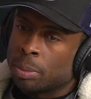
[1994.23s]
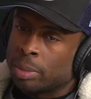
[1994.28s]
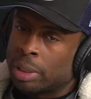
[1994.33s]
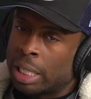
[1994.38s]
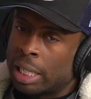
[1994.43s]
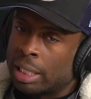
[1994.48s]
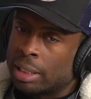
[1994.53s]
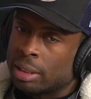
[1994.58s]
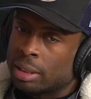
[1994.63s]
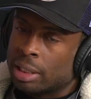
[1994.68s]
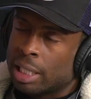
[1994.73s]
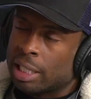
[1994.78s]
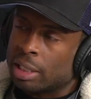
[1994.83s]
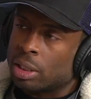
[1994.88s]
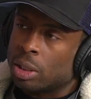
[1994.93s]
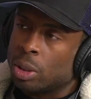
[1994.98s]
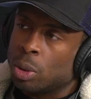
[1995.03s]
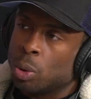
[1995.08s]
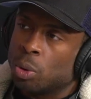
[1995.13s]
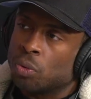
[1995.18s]

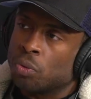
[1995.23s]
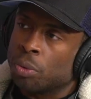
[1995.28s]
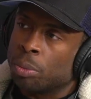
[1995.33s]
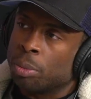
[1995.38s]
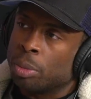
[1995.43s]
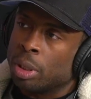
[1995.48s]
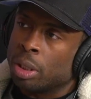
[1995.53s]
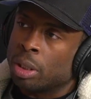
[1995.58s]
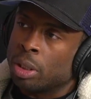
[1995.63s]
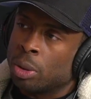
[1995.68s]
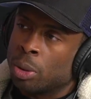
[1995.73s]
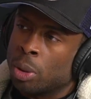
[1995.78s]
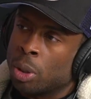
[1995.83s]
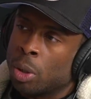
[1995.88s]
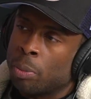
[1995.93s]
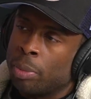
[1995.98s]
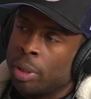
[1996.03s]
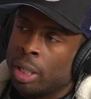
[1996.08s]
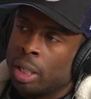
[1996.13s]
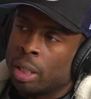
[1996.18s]
That's huge for me. You know,
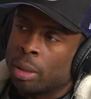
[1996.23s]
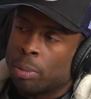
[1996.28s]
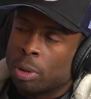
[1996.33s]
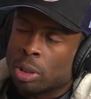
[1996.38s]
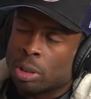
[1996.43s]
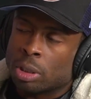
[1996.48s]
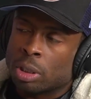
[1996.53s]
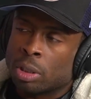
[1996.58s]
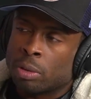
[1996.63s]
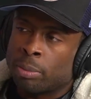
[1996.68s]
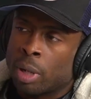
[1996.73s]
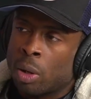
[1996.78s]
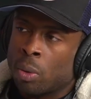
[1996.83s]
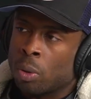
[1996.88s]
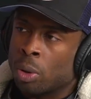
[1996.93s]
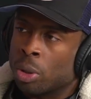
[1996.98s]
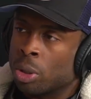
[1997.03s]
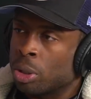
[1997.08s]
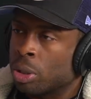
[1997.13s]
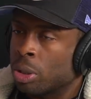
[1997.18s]
being a person of my
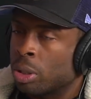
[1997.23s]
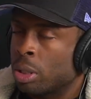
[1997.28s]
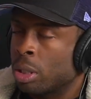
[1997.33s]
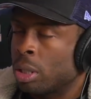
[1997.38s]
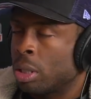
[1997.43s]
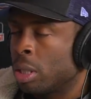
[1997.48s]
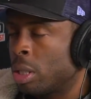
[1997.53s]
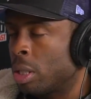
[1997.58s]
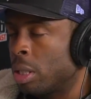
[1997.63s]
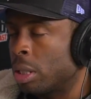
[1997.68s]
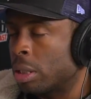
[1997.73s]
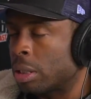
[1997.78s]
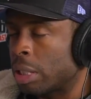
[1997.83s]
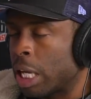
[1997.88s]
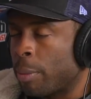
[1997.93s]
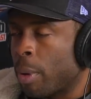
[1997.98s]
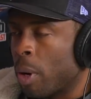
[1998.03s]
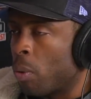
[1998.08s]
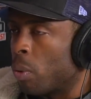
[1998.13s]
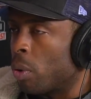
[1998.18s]
word, it's
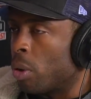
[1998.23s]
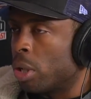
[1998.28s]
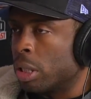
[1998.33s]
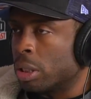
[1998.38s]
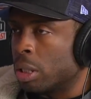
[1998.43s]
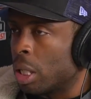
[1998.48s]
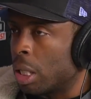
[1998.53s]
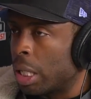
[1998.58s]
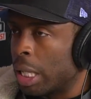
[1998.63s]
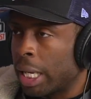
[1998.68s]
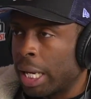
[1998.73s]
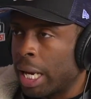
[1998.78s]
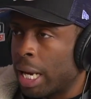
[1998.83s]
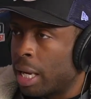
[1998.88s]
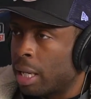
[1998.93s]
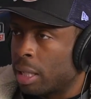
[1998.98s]
like my word is all I got.